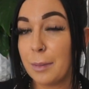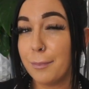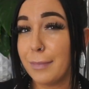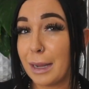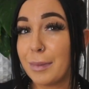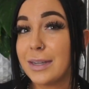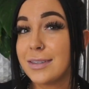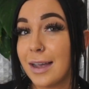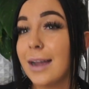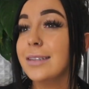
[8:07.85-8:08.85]
maybe
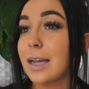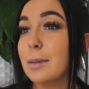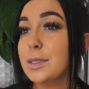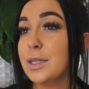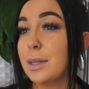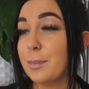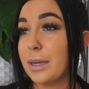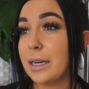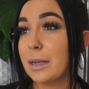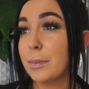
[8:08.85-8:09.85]
size up to the
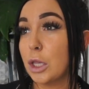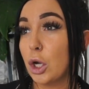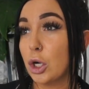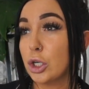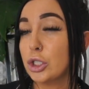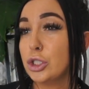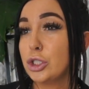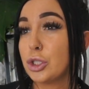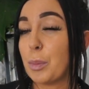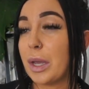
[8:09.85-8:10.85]
medium
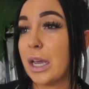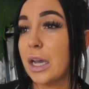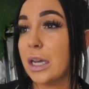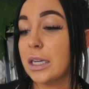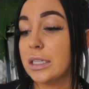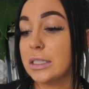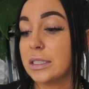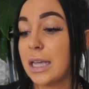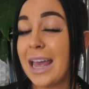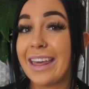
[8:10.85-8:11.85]
large,
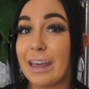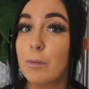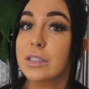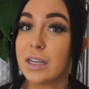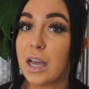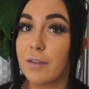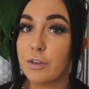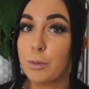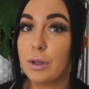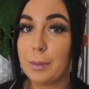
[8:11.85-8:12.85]
because it was
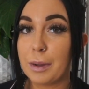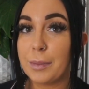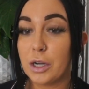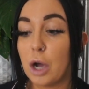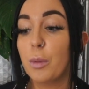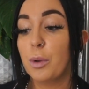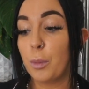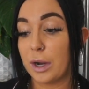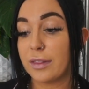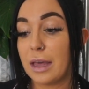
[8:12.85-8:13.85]
uncomfortable and it made me not want to
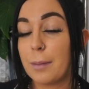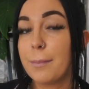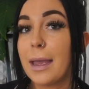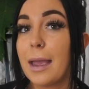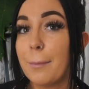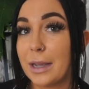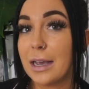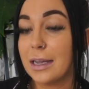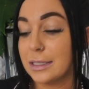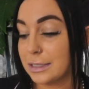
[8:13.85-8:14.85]
wear them
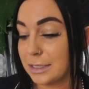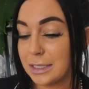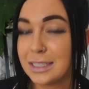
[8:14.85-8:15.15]
because